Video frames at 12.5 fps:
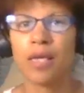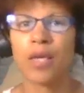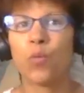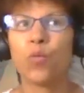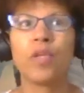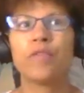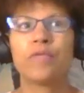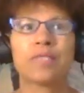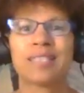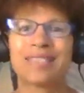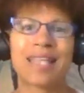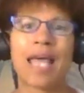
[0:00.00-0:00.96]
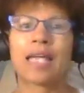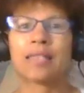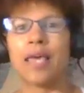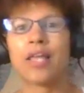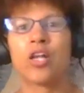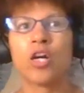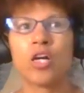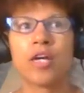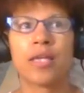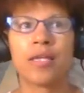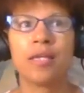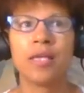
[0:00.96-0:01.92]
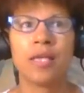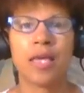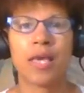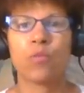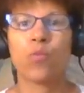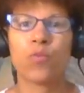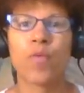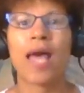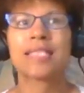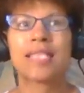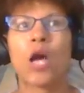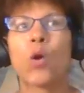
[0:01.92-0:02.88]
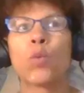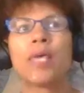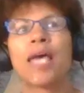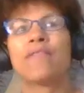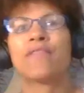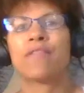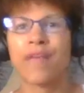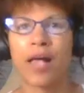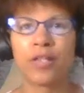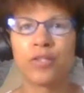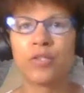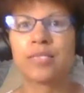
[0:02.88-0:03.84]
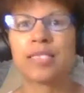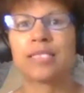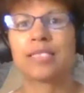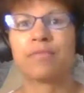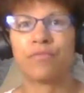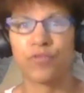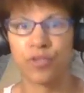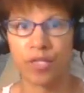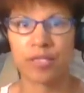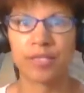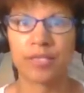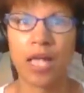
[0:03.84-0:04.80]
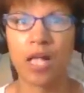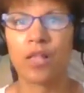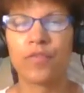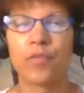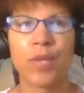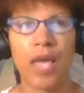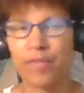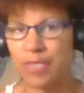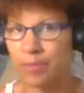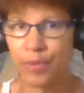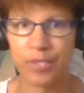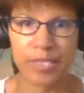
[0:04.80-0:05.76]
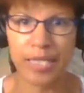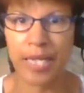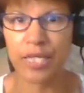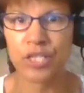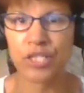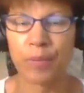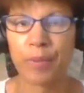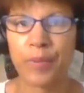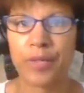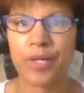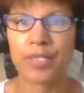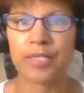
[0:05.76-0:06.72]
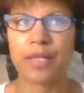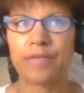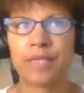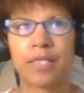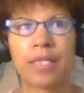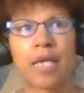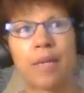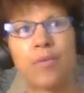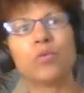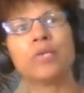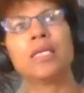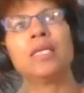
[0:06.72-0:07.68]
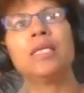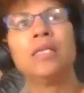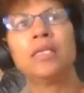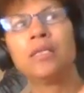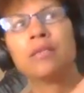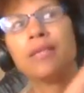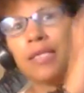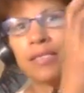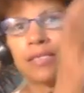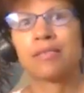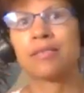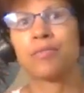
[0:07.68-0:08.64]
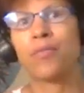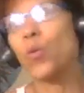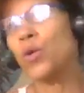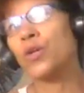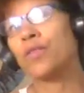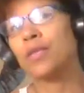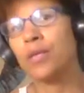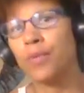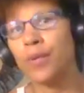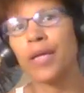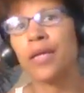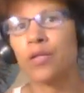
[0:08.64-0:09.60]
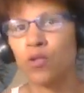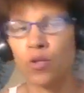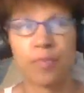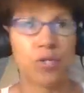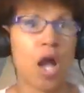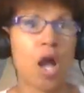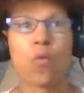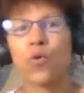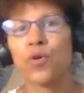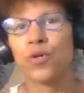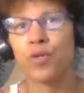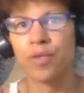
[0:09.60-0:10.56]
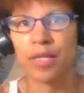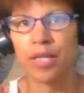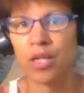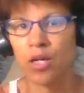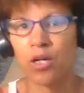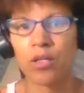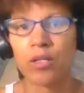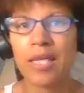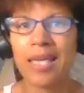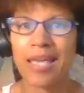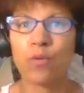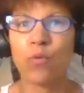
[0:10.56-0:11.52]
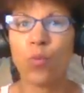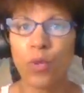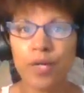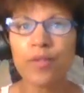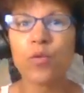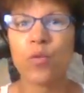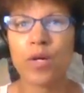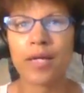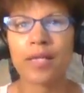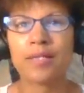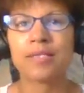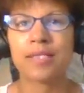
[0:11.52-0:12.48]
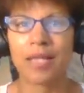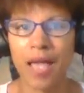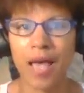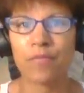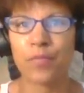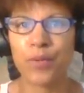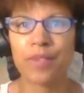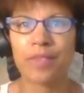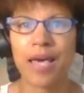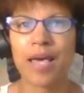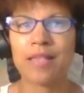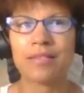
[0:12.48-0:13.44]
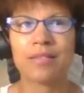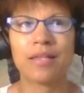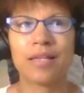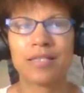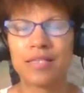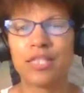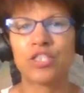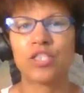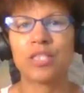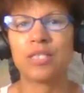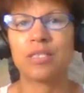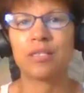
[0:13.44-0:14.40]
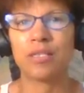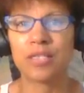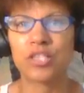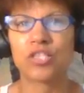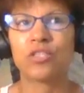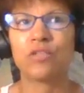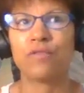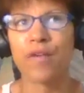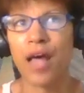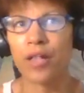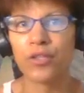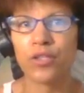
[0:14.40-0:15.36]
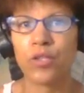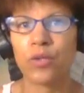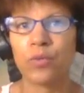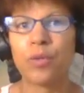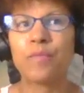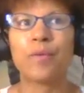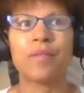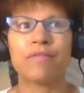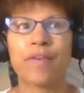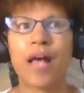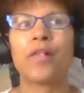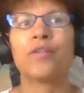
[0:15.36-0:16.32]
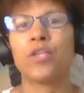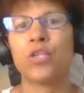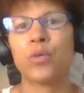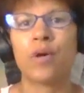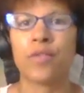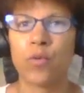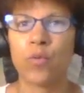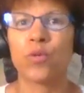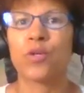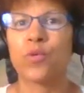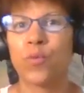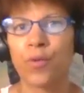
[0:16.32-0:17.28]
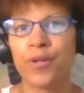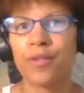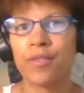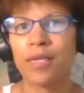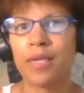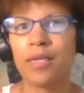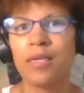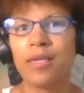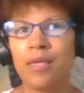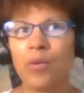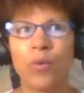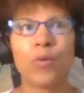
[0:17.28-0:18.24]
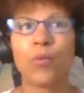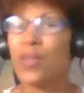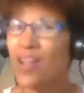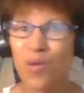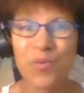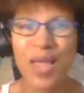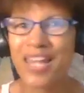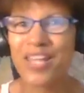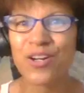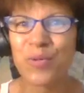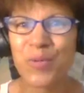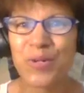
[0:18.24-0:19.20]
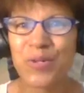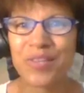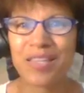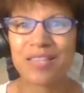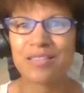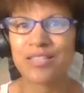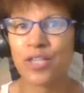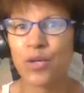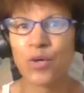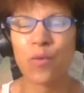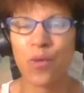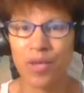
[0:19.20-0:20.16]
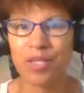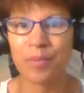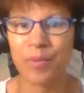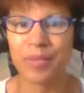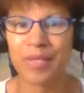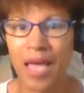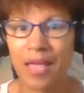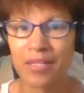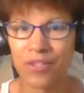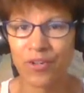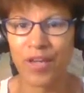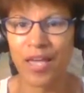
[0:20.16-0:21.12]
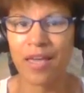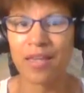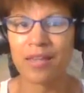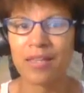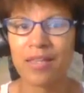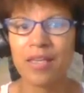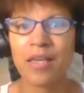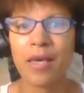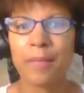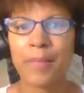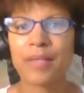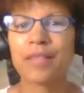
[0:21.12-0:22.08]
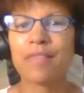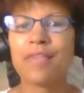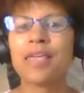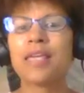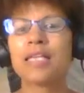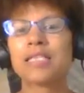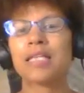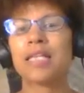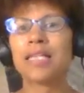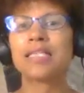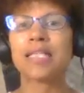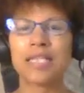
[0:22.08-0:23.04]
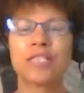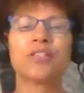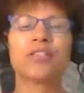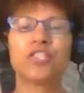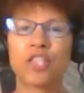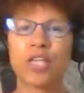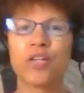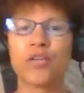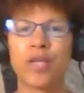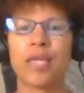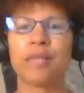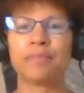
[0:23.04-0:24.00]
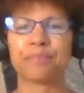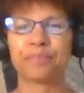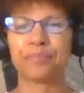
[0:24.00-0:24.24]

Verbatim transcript: and we stack that on and that's how we have a value system for ourselves and we have this percentage that we put ourselves in like i'm only this worthy right or i'm not worthy at all and we're the ones that have put that addition additional value we put value on the word worthy when we already are worthy so i want you to put that in your head but the thing is it is easier to generate